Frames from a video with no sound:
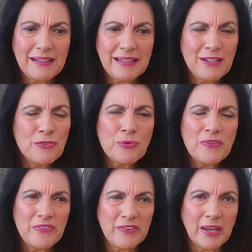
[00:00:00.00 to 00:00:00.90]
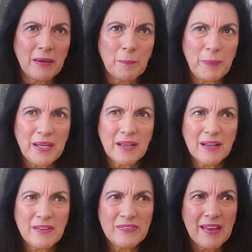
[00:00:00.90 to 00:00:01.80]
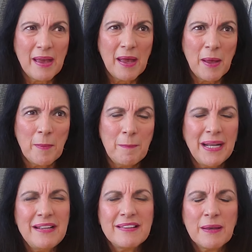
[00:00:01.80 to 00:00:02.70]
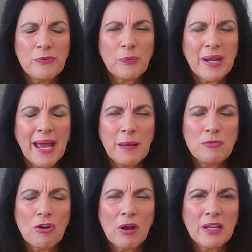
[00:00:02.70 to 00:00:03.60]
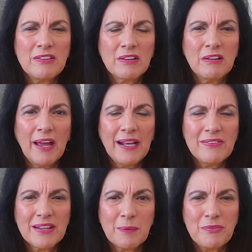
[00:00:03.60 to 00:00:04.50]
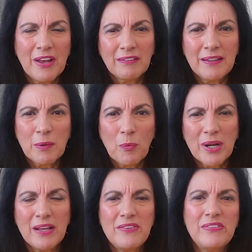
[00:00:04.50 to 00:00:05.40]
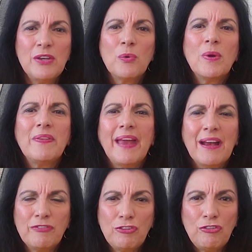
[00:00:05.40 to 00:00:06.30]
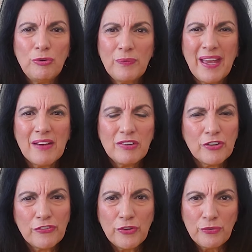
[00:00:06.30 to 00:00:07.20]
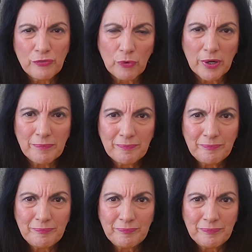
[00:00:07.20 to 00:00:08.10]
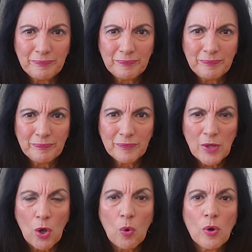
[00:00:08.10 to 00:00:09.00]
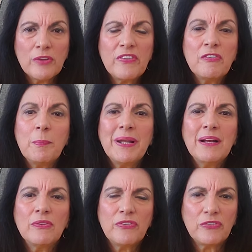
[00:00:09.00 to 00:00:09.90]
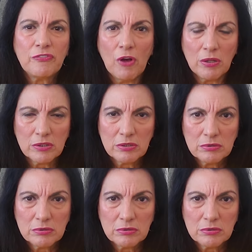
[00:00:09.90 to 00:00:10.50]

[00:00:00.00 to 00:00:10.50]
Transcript: interesting because many times when I'm talking to clients and I'm telling them what I see or what they have to do, they have an excuse for it. Or it's everybody else's fault.